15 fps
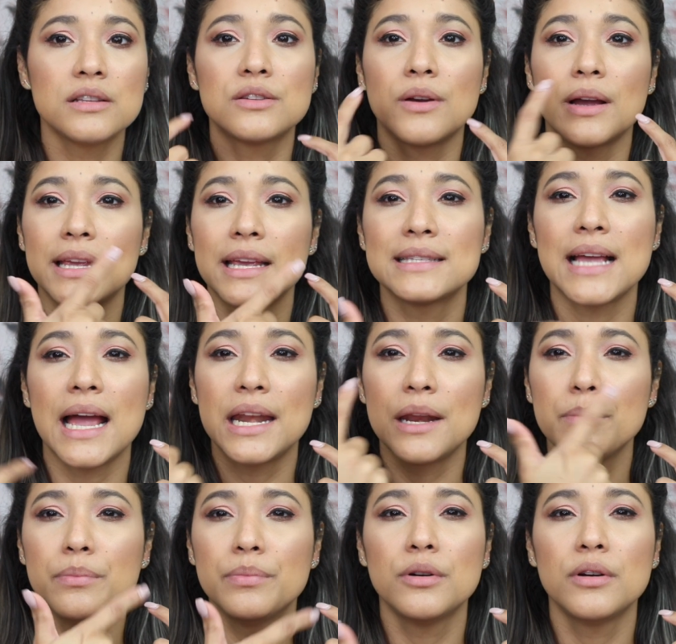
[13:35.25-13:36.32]
So I guess I
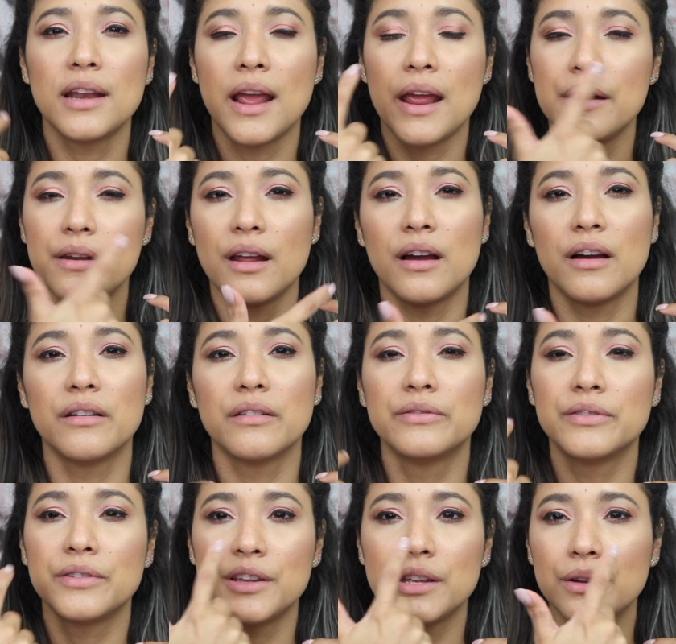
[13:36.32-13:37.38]
didn't put
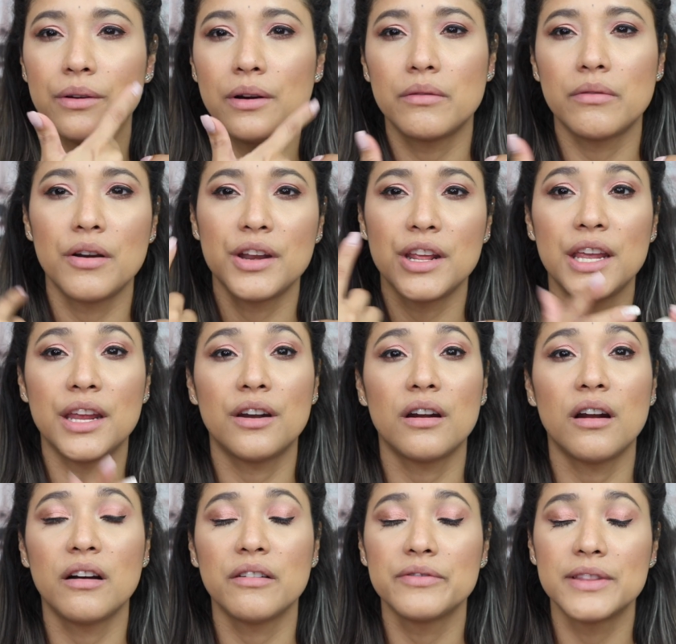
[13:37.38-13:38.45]
enough, you know, around
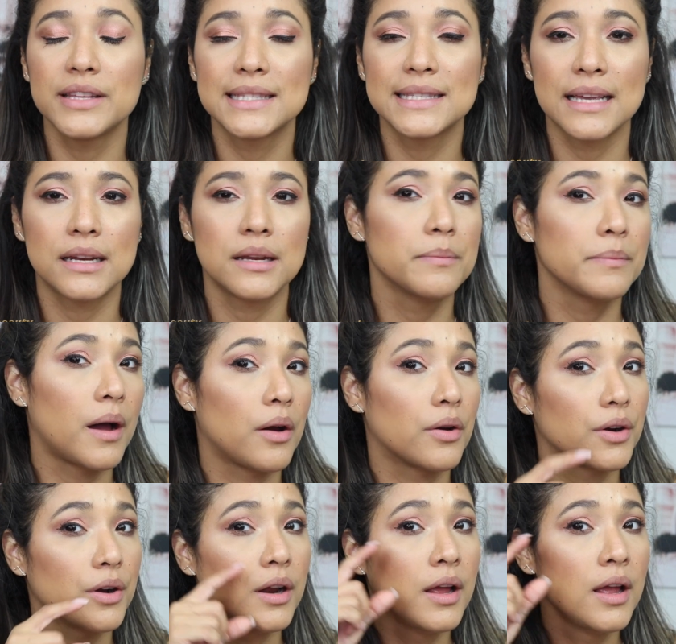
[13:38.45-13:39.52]
here of the setting
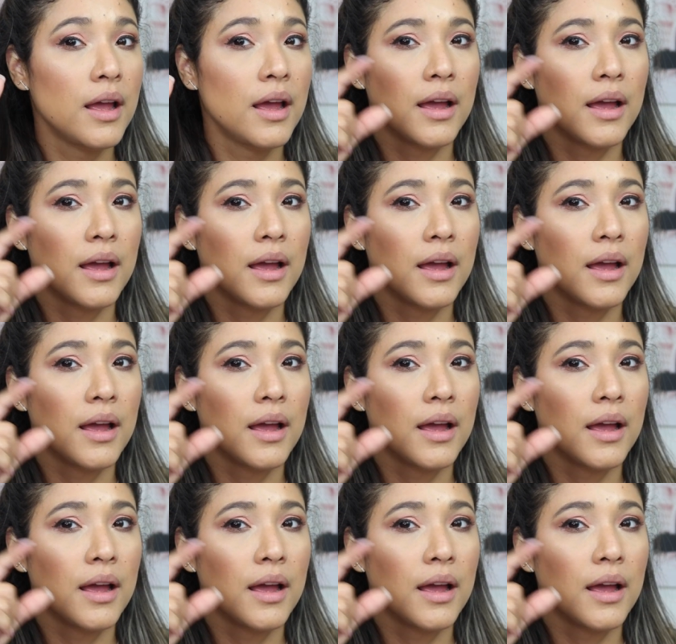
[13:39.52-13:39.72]
powder.